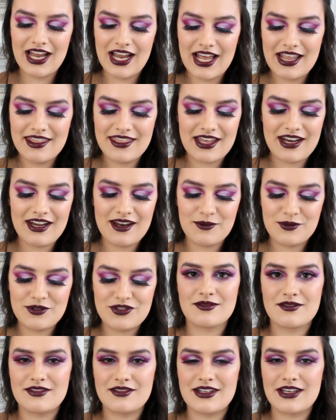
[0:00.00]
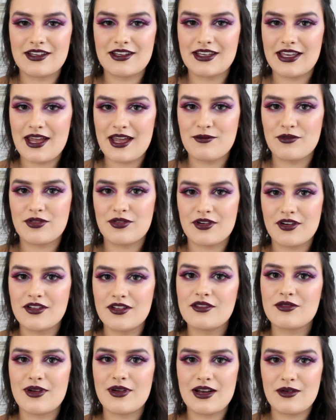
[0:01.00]
And then it was like a Game of
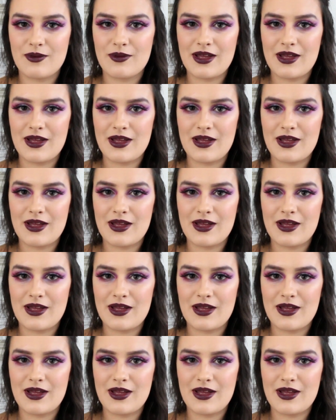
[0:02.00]
Thrones Red